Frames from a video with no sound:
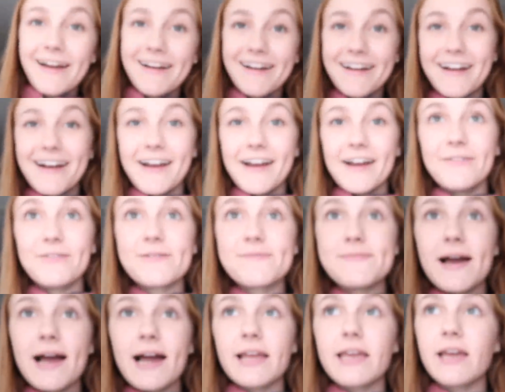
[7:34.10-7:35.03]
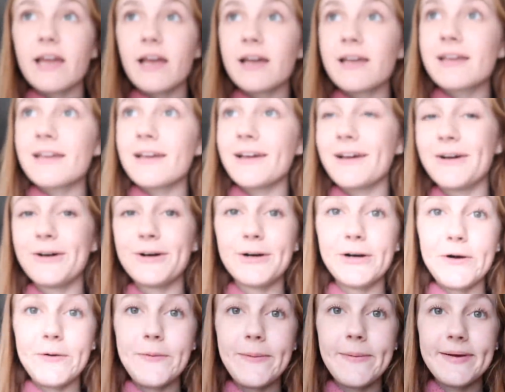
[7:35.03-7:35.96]
Alright, we're back
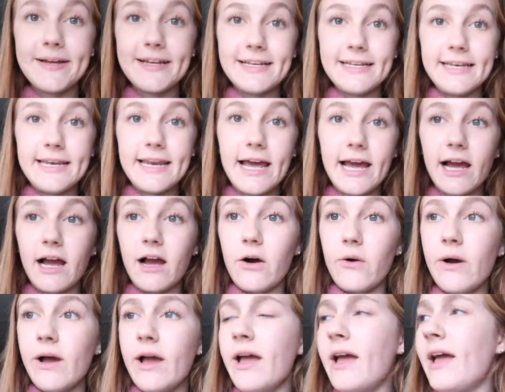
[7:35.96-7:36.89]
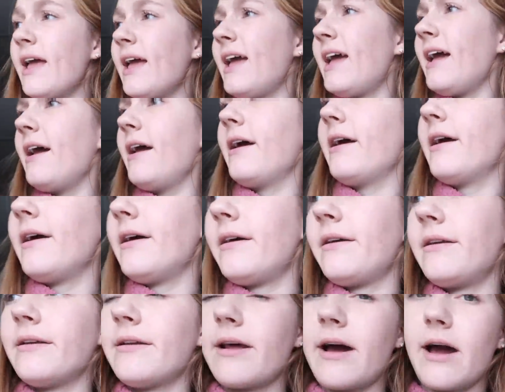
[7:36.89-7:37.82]
home now,
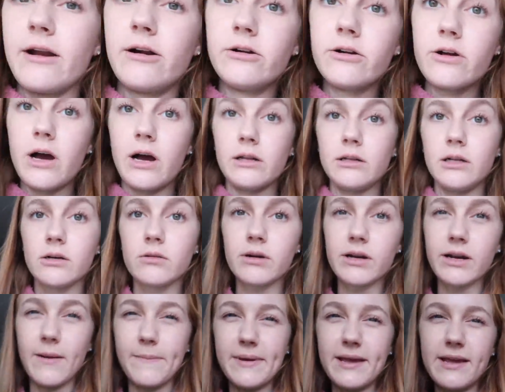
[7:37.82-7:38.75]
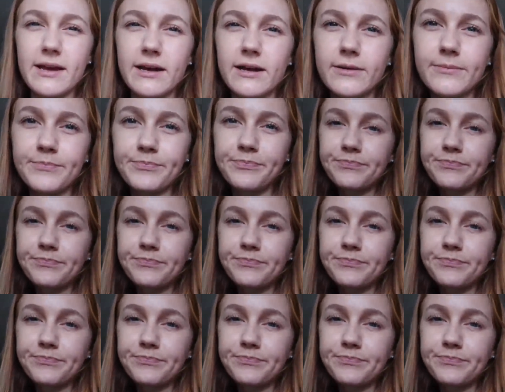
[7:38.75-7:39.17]
and I don't know how long we're gonna be here